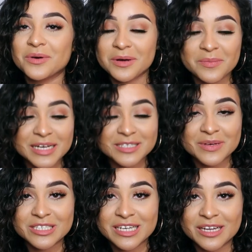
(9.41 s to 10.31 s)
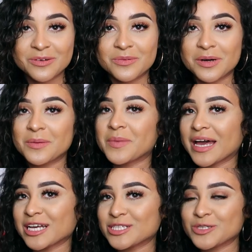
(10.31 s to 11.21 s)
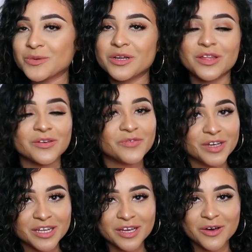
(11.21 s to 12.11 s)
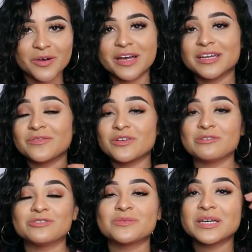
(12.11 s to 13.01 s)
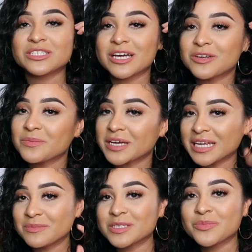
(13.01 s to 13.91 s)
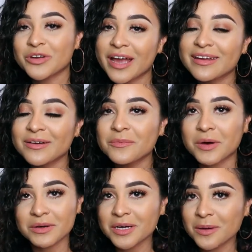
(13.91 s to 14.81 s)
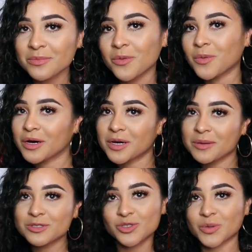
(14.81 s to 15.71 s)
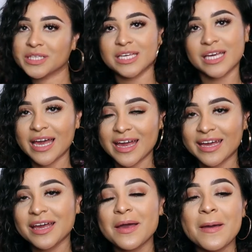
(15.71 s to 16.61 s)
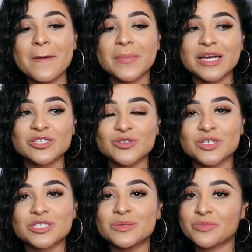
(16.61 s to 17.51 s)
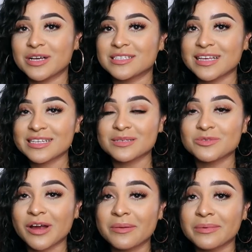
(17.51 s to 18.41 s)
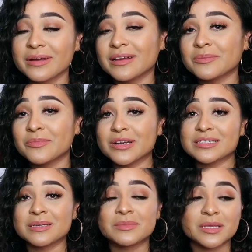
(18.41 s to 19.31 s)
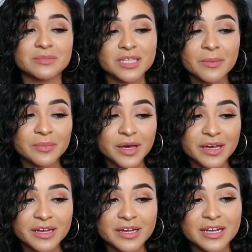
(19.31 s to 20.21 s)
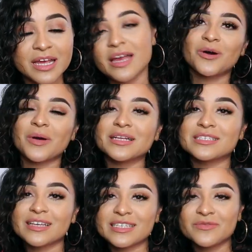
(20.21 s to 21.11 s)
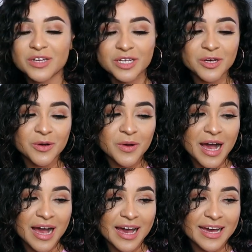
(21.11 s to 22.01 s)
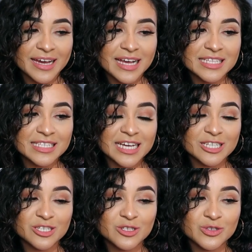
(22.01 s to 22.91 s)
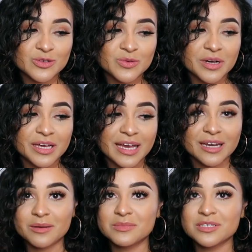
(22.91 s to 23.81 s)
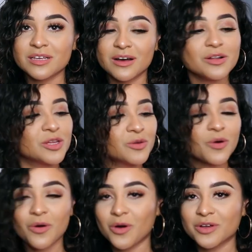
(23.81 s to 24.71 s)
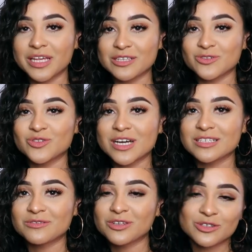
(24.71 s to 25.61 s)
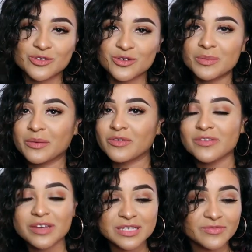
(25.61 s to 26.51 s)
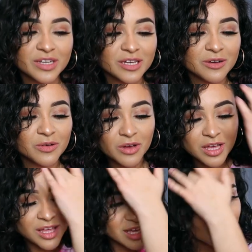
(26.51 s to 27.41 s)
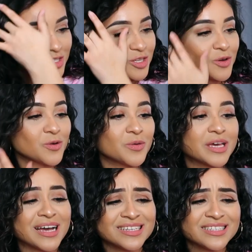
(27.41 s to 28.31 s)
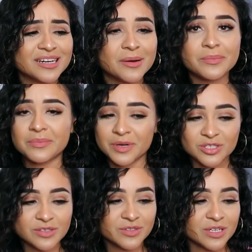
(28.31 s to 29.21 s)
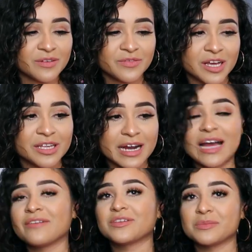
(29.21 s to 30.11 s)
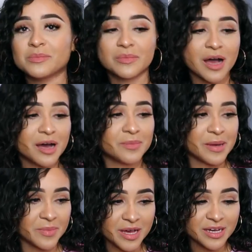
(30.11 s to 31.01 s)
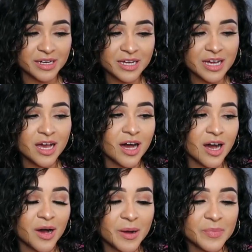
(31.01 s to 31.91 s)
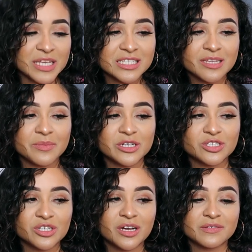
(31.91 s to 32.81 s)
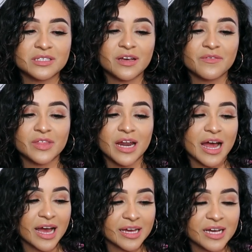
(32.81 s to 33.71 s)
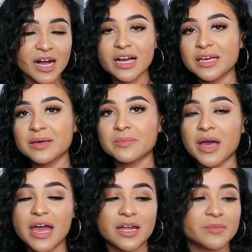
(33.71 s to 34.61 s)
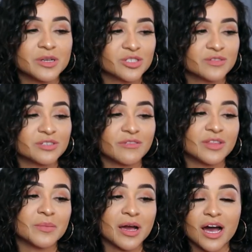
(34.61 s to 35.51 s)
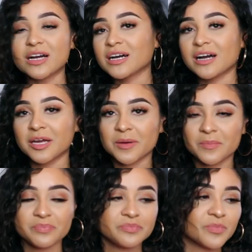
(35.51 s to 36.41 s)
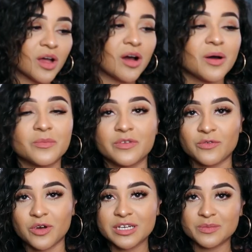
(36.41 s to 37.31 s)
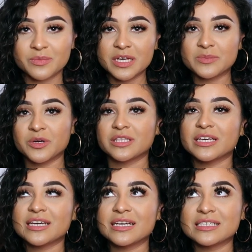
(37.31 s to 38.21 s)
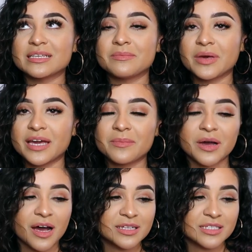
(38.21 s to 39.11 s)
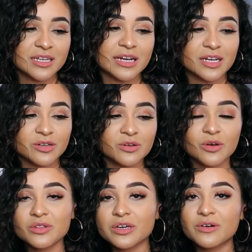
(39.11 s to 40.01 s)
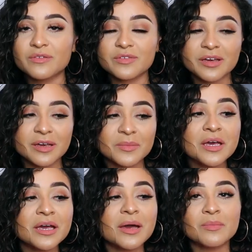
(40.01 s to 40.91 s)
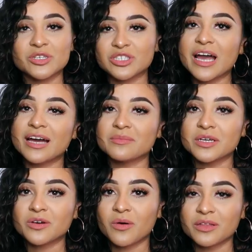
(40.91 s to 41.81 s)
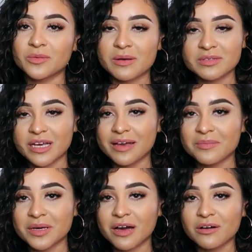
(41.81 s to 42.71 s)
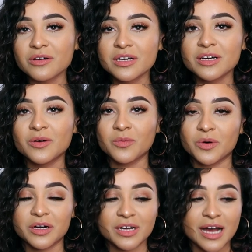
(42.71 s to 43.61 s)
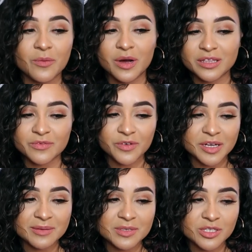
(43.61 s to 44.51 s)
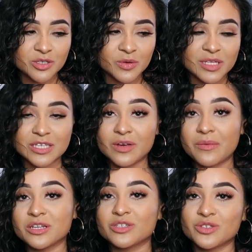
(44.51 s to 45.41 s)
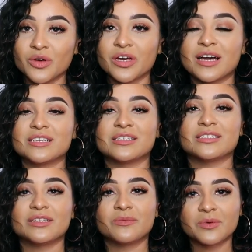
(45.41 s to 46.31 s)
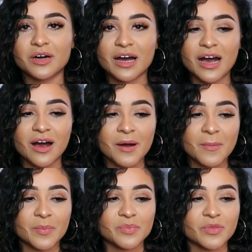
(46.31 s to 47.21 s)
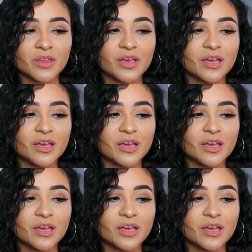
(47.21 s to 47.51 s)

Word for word: welcome back to my channel welcome back to another video and if you're new to my channel my name is brianna welcome welcome join the gang make sure to press that subscribe button press the thumbs up button so in today's video i decided to do caleb's little haul that i told you guys i was gonna do in my previous video so he has like a bunch of stuff now that i have it on my bed um, this is a mixture of stuff that i got him and a mixture of stuff that my aunt got him um, before his, his birthday is in May. My aunt did like a little clothing haul for him, but she had me go on the website and pick out what I wanted for him. So that's why I wanted to show you guys to see what um,